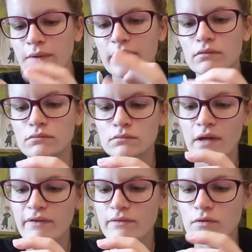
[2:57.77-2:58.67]
Wait,
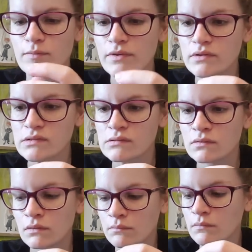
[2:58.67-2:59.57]
have I ever opened this?
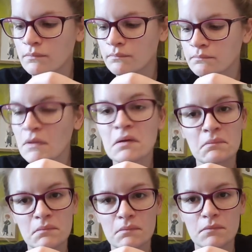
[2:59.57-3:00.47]

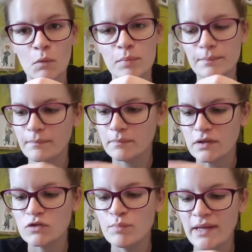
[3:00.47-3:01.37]
Nope, I'm
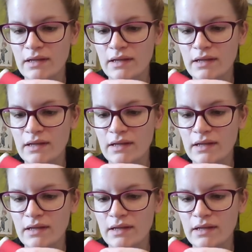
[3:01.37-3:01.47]
gonna do